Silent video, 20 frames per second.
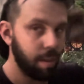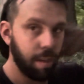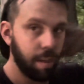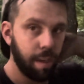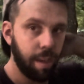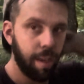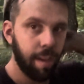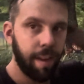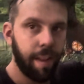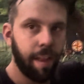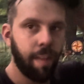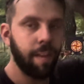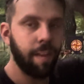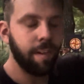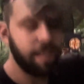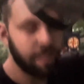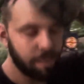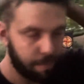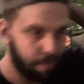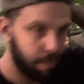And now that
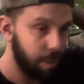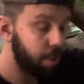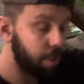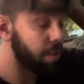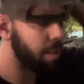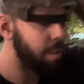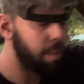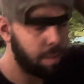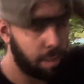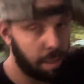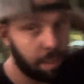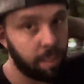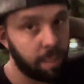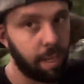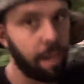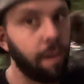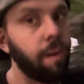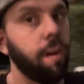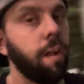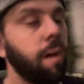it is officially dark
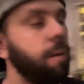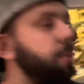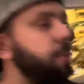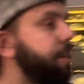out, I went